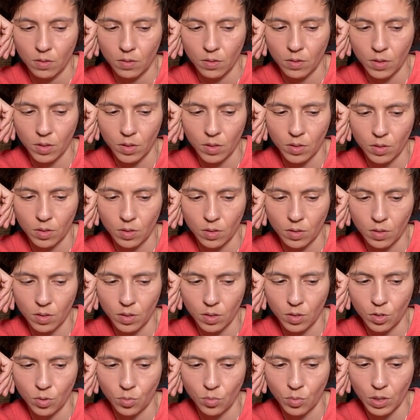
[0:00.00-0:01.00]
This
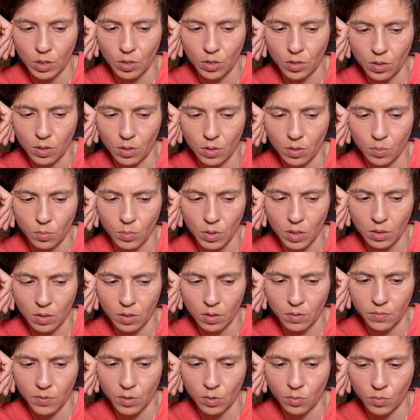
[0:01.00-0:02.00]
situation in the middle
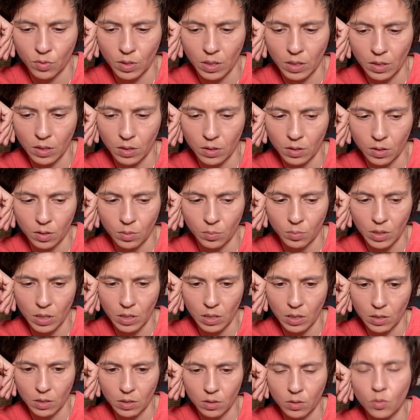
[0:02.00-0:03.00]
of the reading, to be
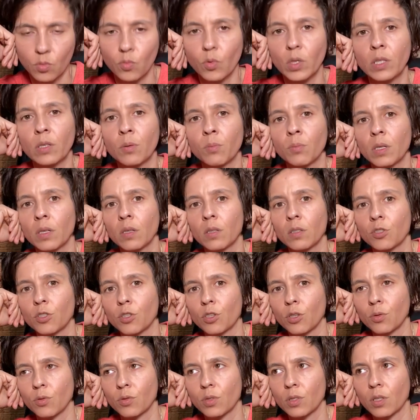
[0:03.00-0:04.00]
honest, when the middle
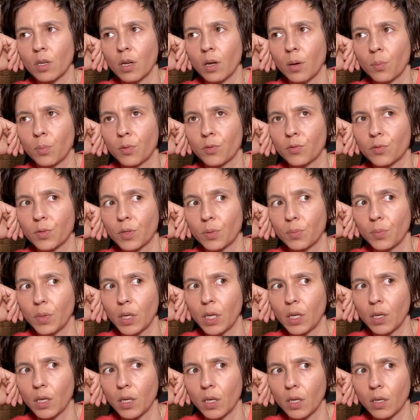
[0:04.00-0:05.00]
shows up for
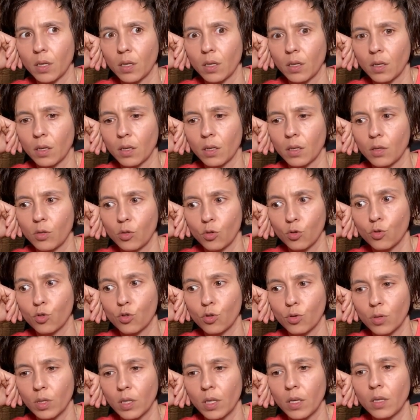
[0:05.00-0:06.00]
me,
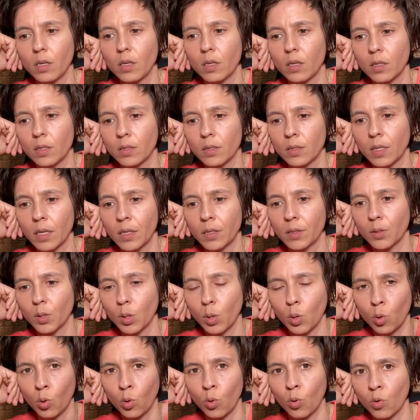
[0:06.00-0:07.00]
usually it's like the
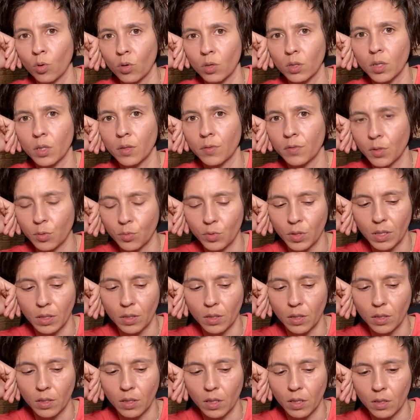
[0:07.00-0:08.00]
core of the
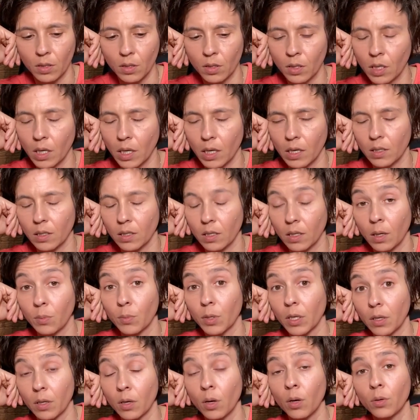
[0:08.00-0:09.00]
reading. I look at it and I'm
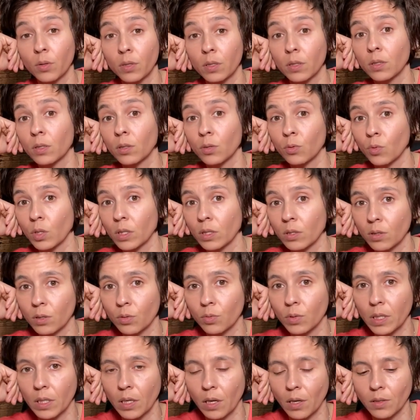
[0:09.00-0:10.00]
like, oh, this is what this
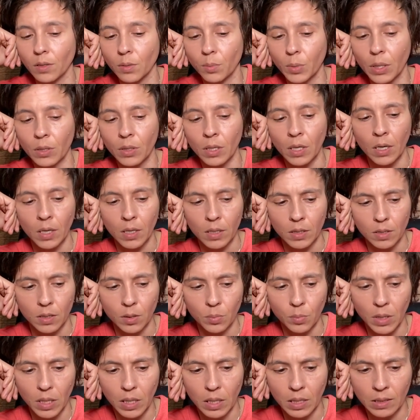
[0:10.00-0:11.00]
reading is about. To
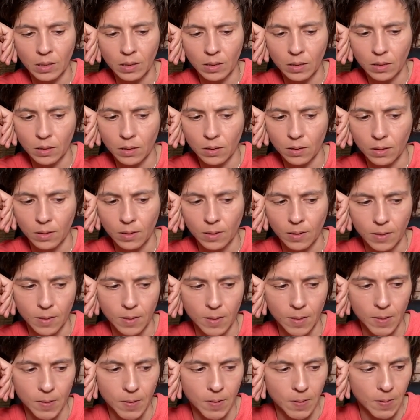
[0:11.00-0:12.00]
be honest,
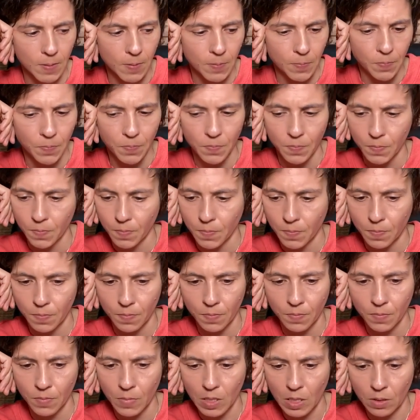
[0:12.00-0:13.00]

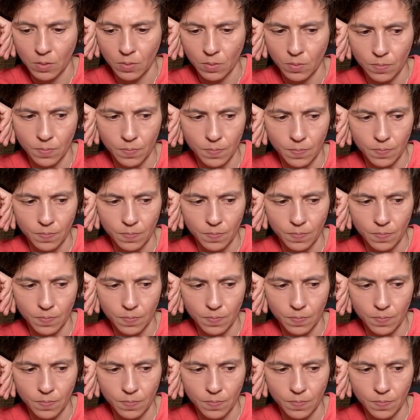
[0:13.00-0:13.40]
no.